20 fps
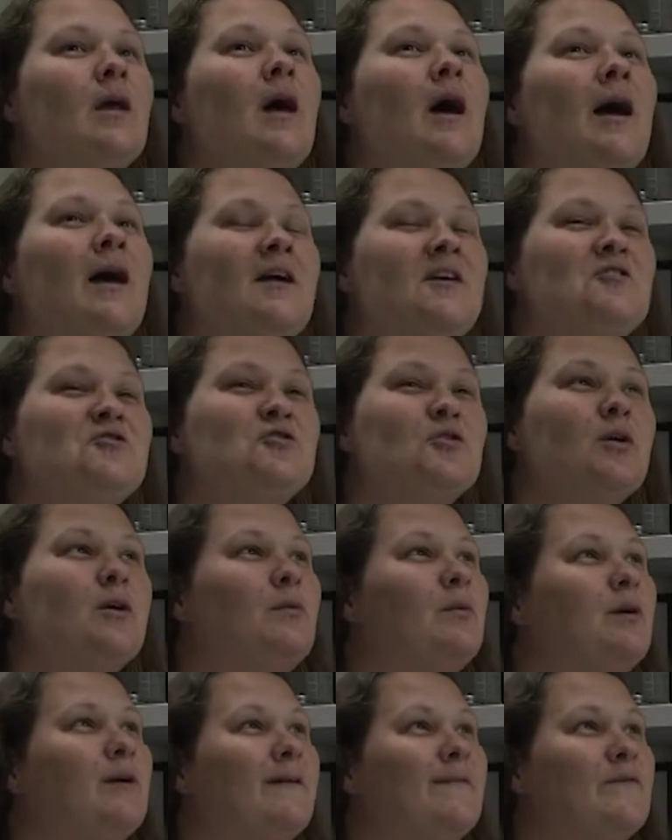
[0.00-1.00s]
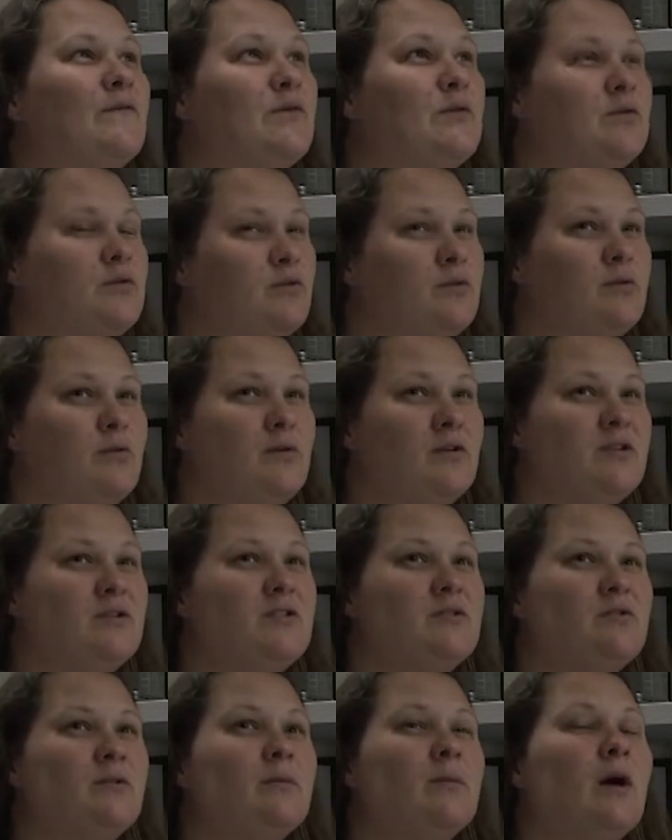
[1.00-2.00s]
I enjoy working for Joint
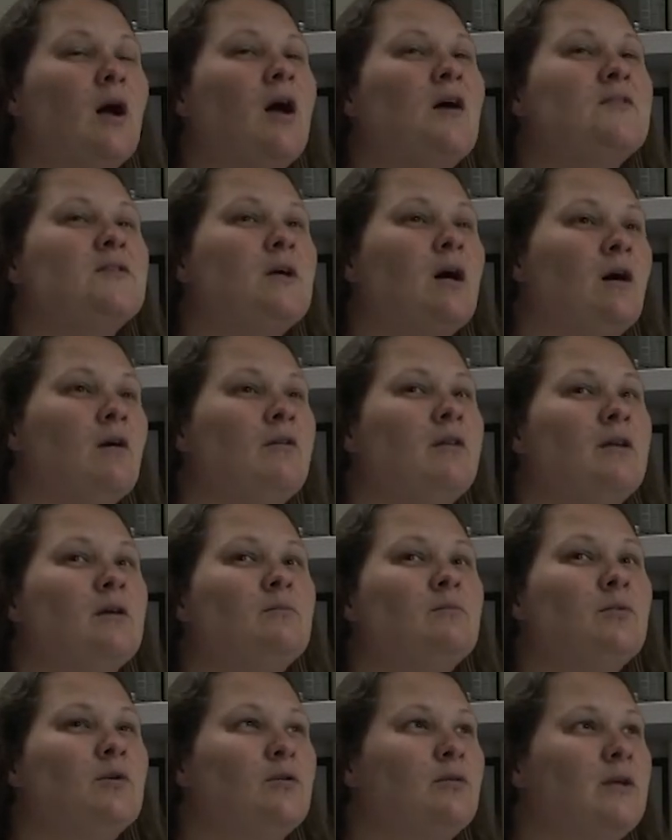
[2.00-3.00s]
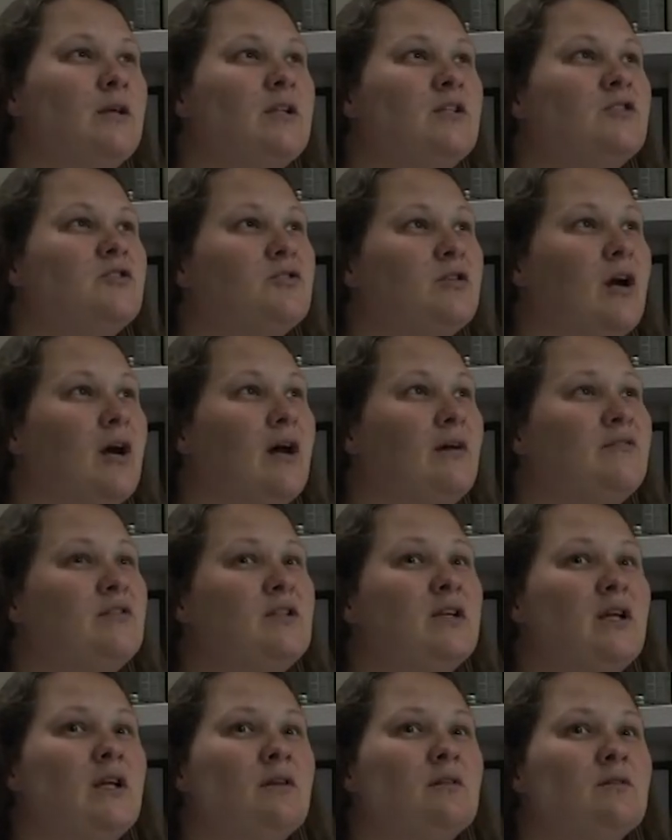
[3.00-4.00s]
Water Sewer because all the employees
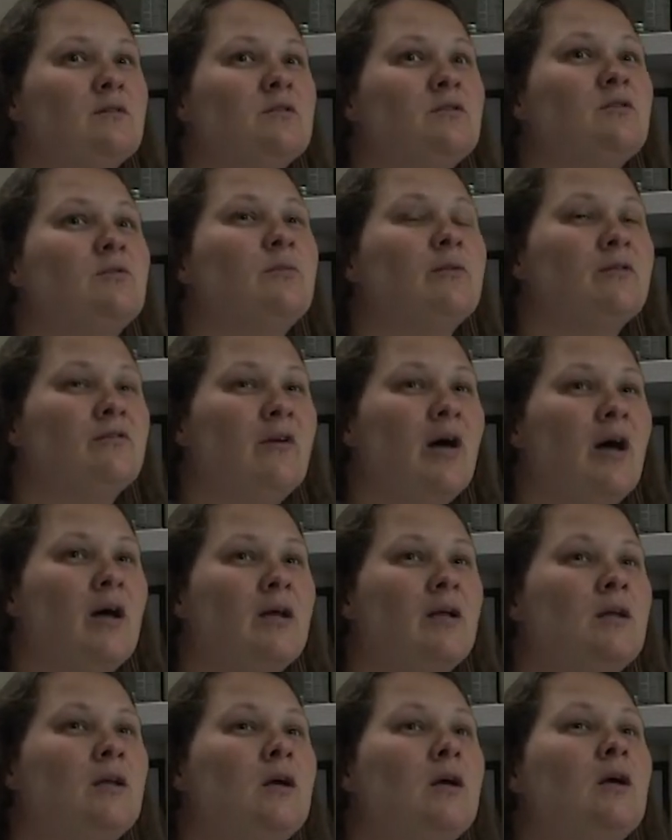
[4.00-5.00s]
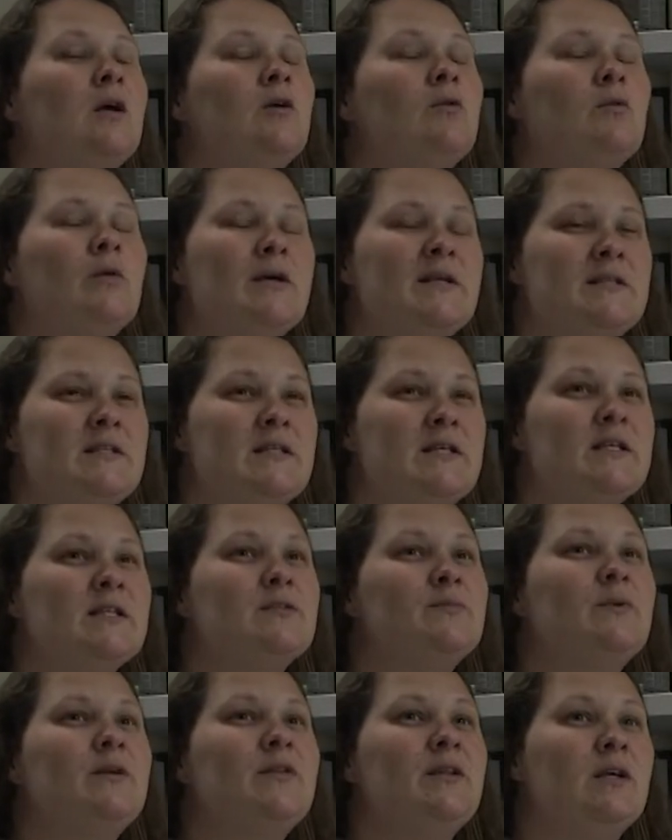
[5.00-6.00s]
strive together to provide
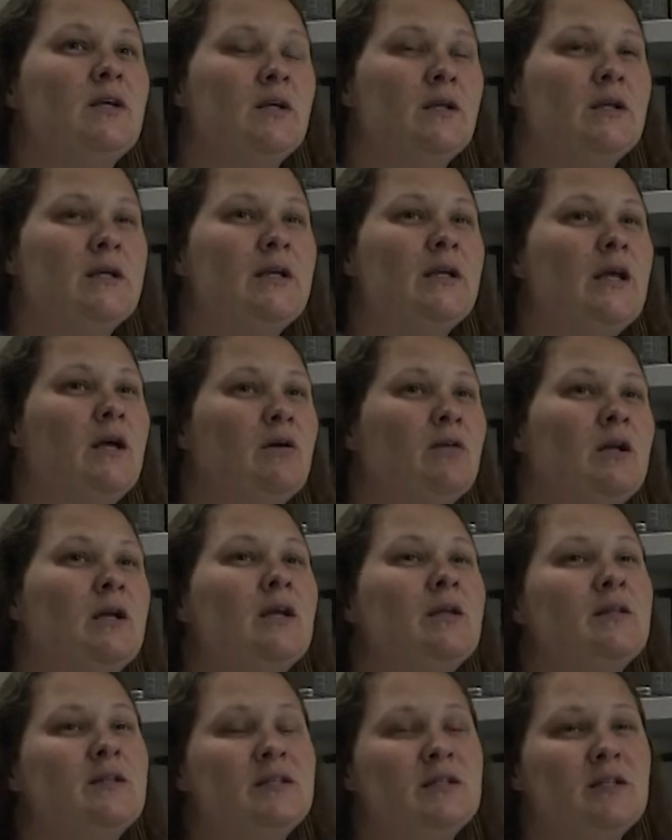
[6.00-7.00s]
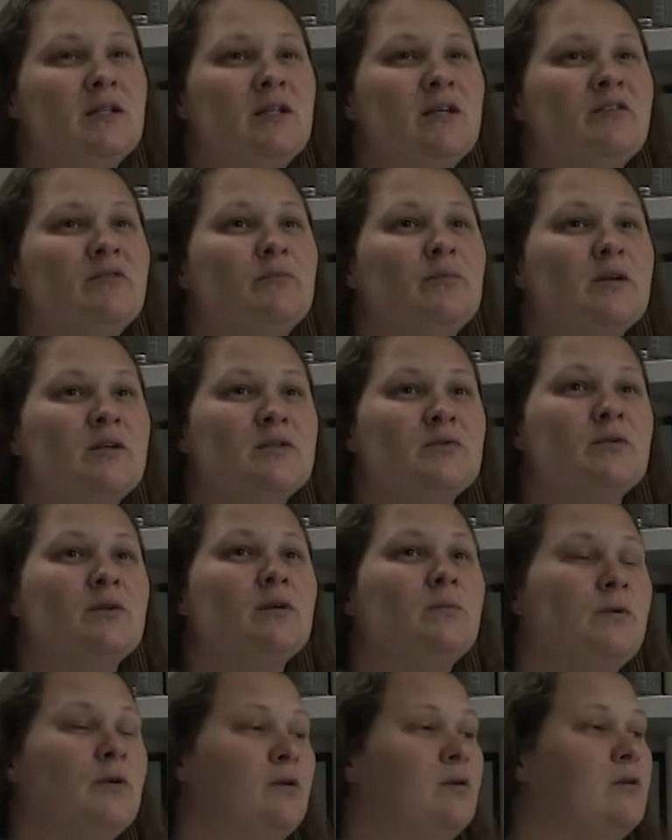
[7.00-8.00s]
residents within Glynn County and the city of
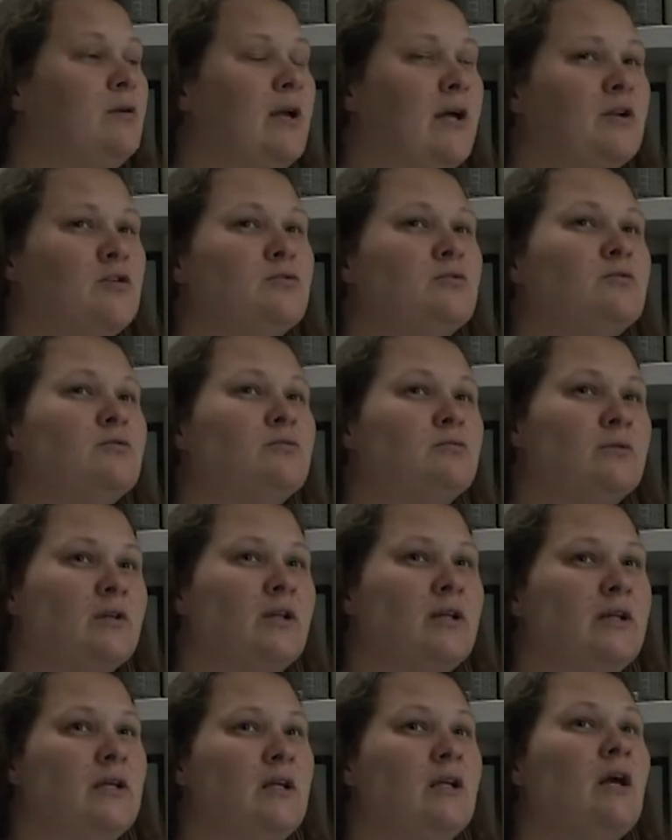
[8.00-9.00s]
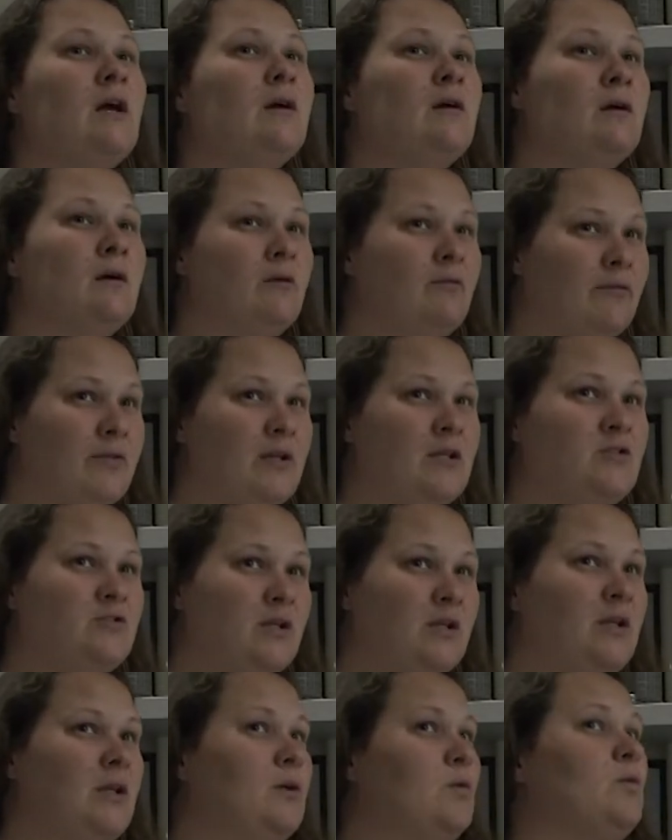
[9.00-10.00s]
Brunswick pure, natural, clean, healthy
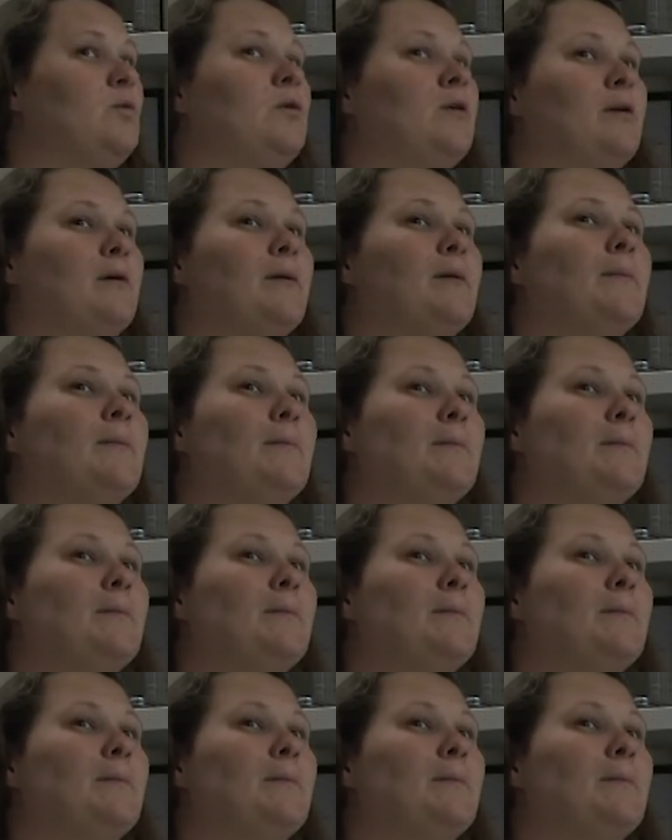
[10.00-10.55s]
drinking water.